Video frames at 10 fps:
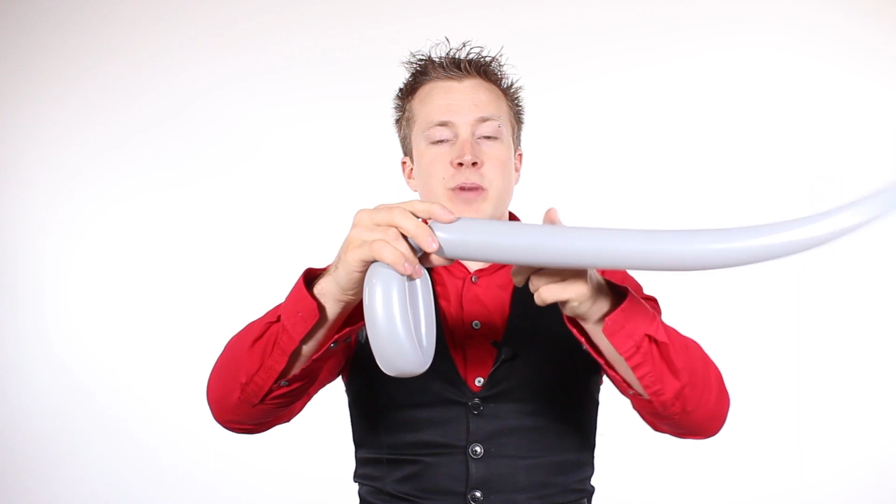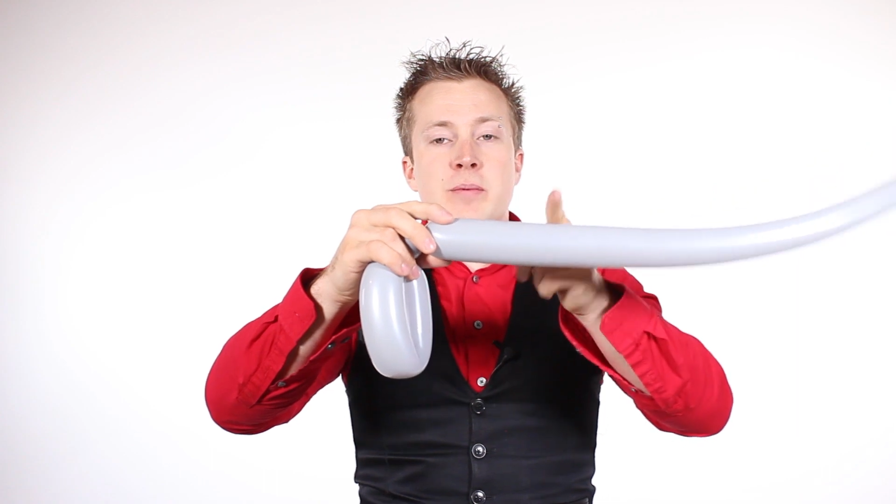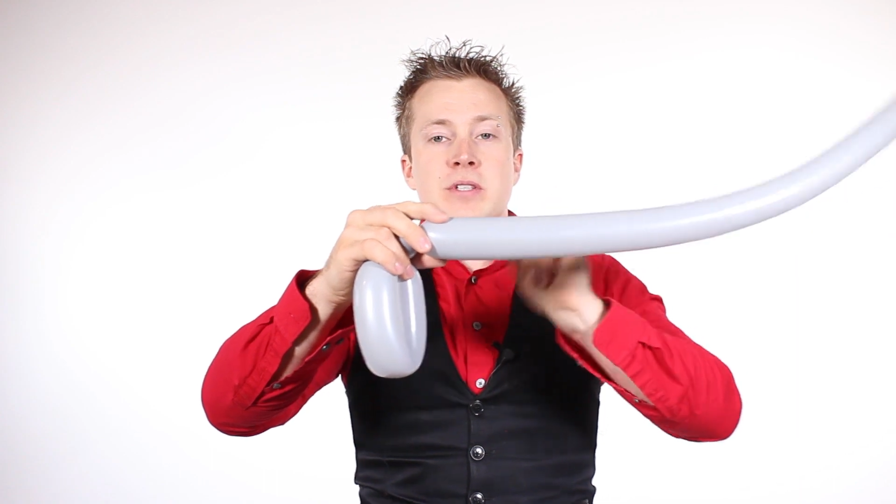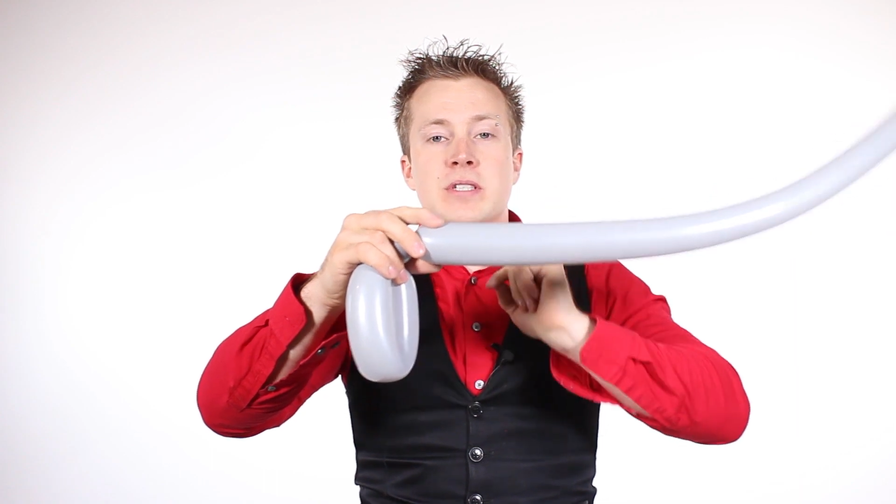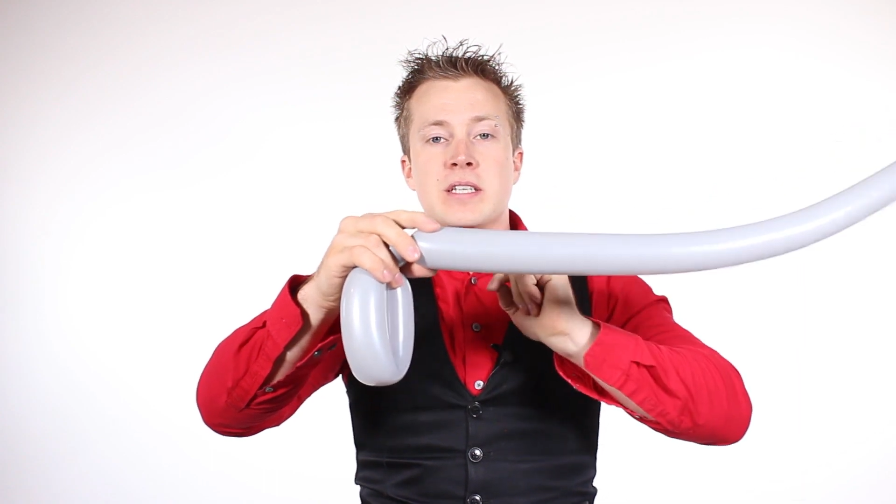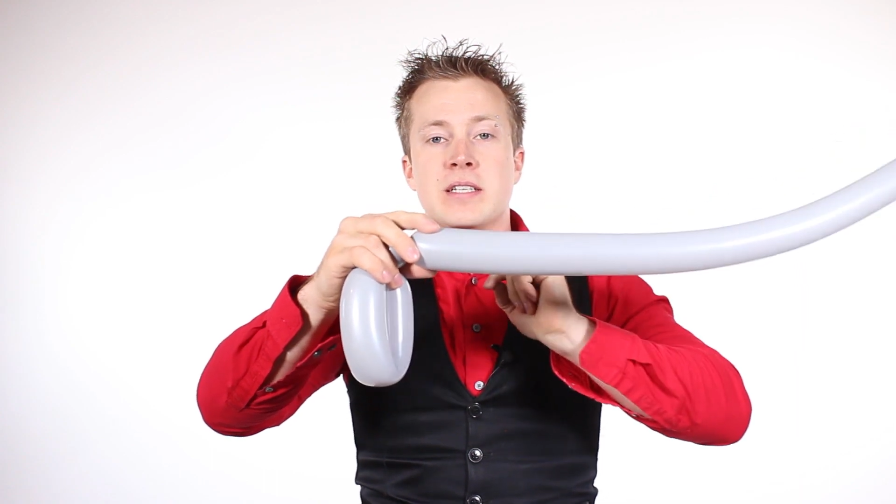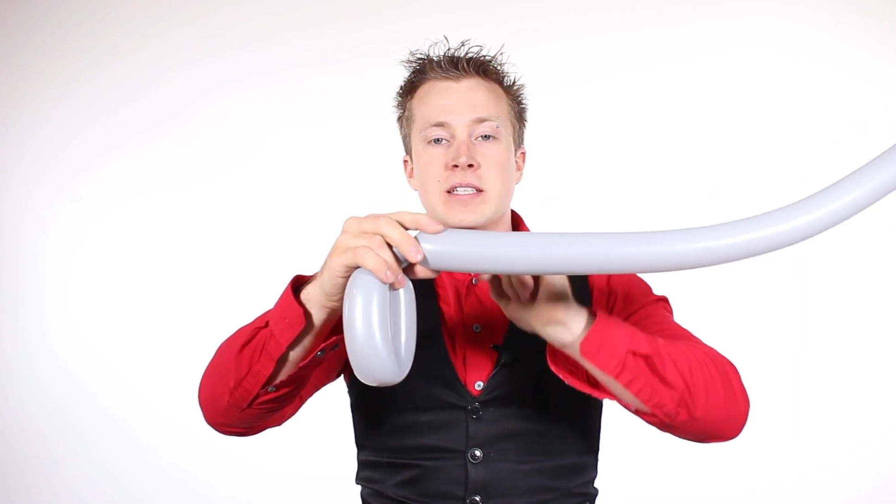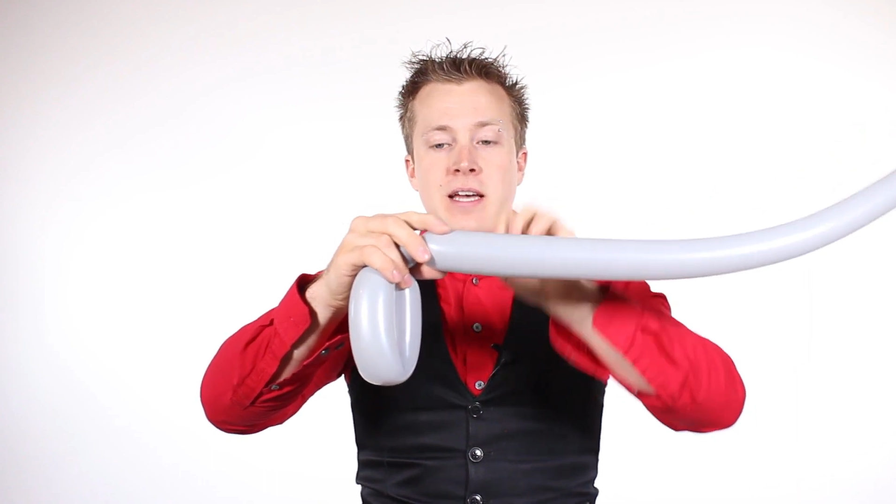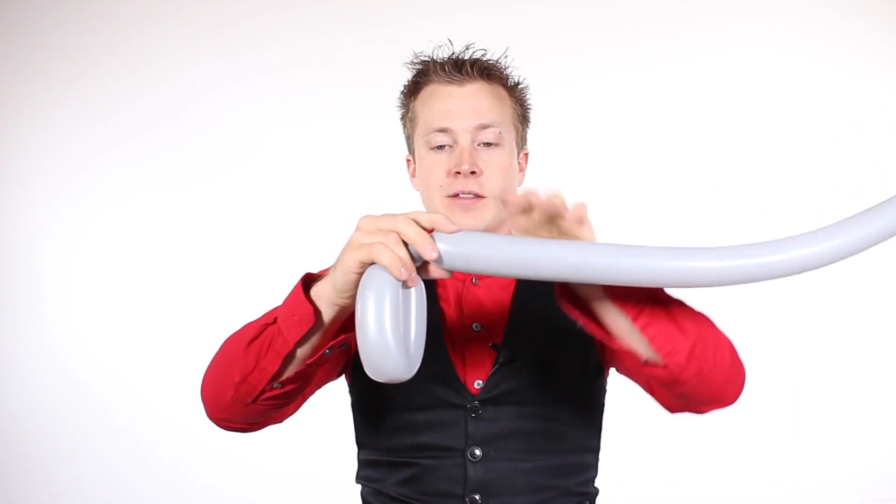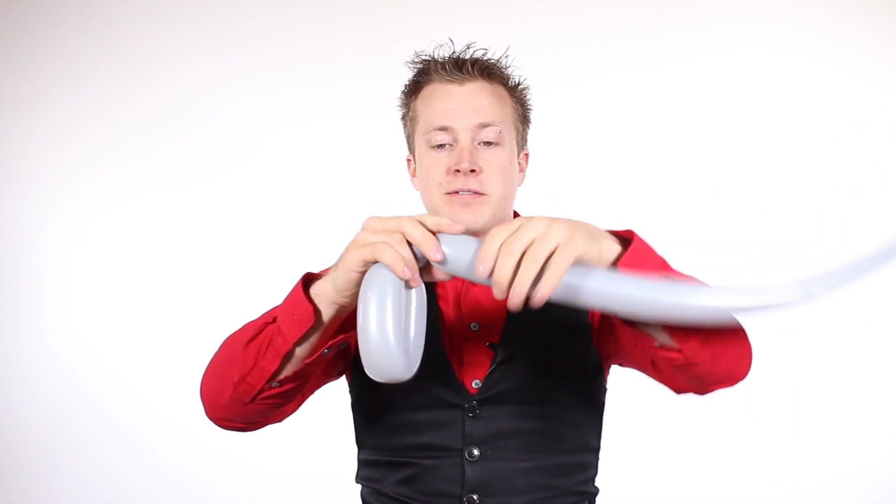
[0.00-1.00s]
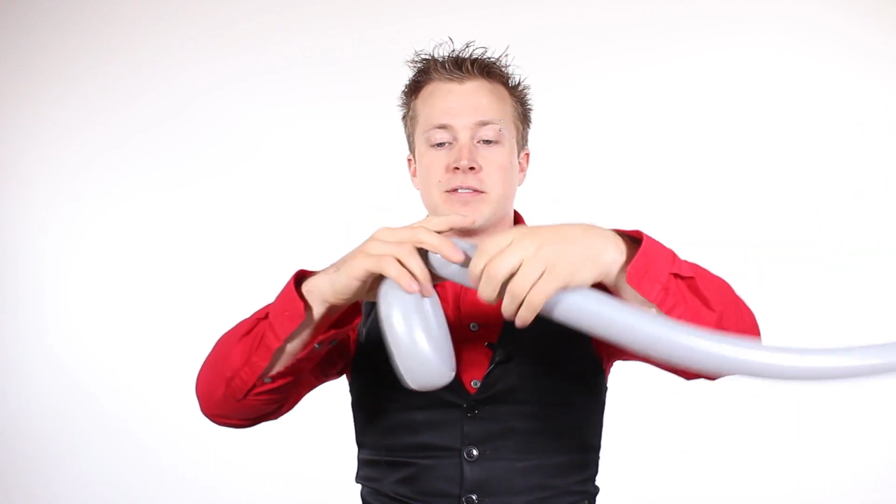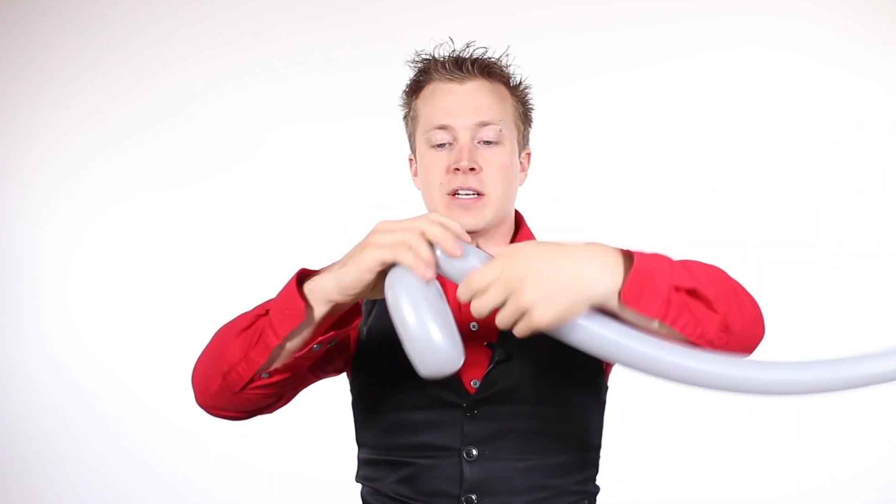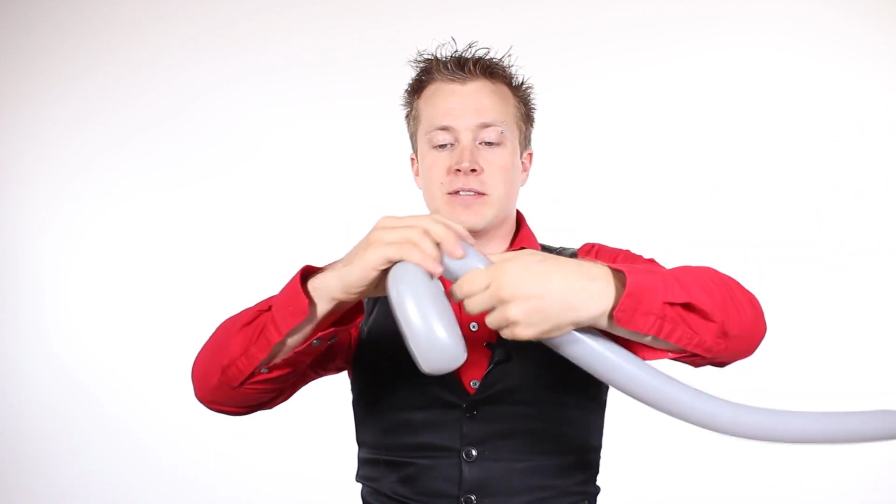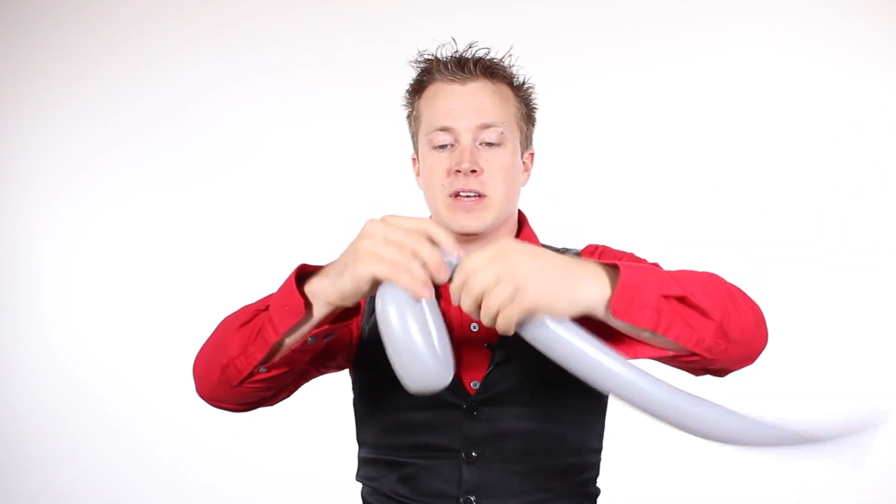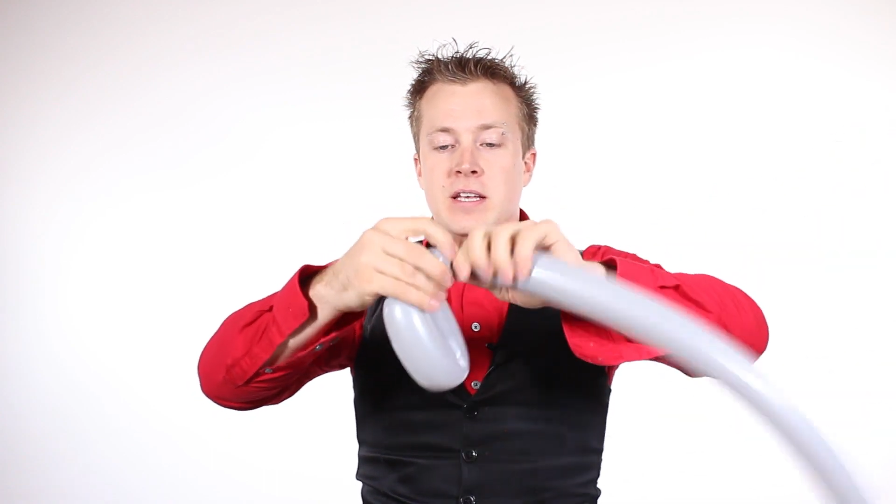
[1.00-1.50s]
bubbles down the
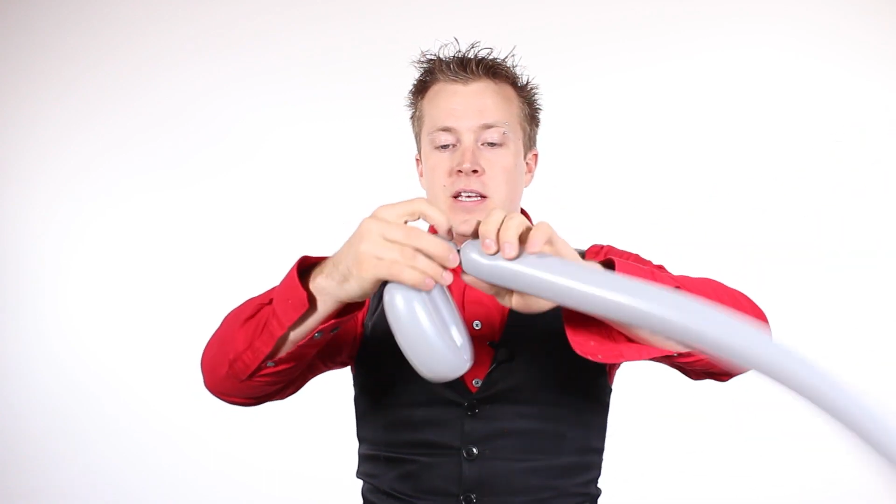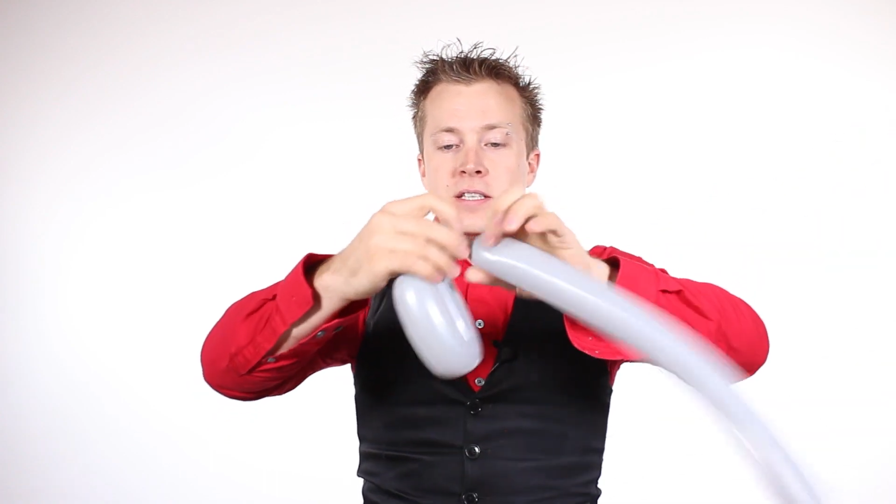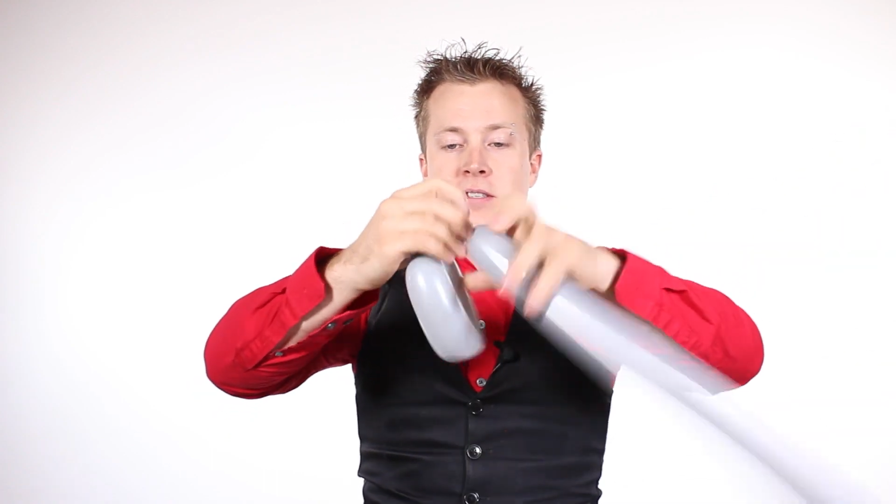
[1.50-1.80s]
front of it.